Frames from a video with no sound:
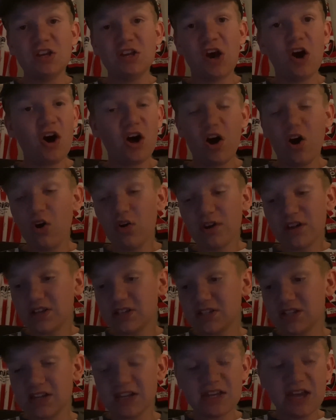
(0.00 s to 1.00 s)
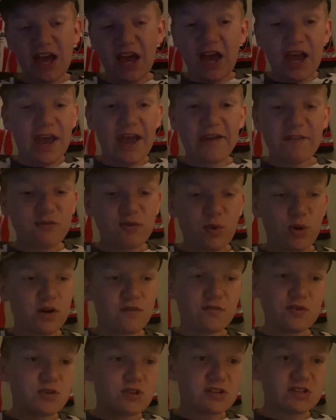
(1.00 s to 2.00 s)
Honestly, every one of
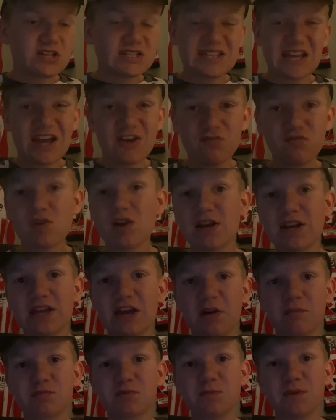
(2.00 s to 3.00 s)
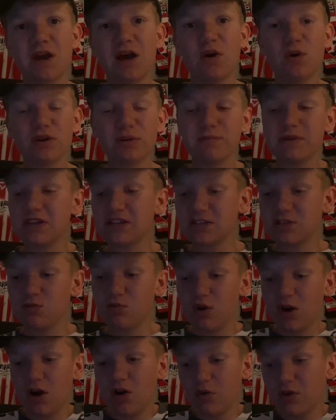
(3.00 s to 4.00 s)
you that does that, it really helps me out, and it means the
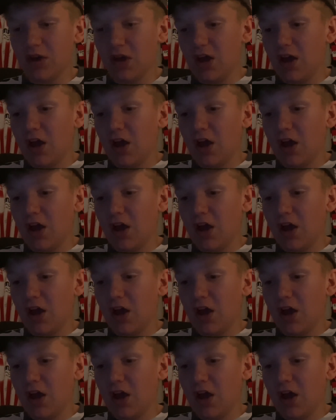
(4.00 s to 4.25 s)
world.